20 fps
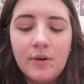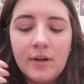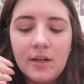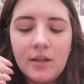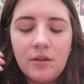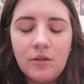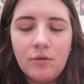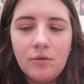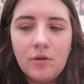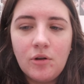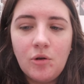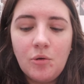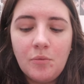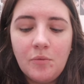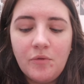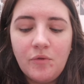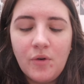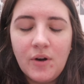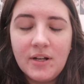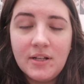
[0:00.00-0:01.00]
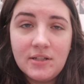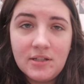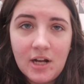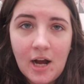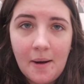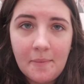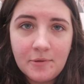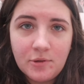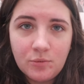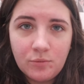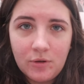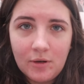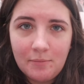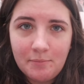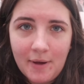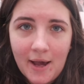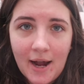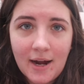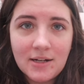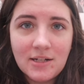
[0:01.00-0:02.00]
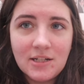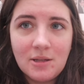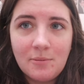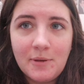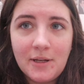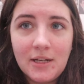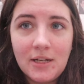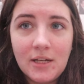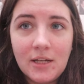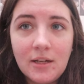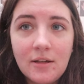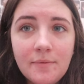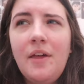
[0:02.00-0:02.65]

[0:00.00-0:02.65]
written through before I stopped and went back to the beginning.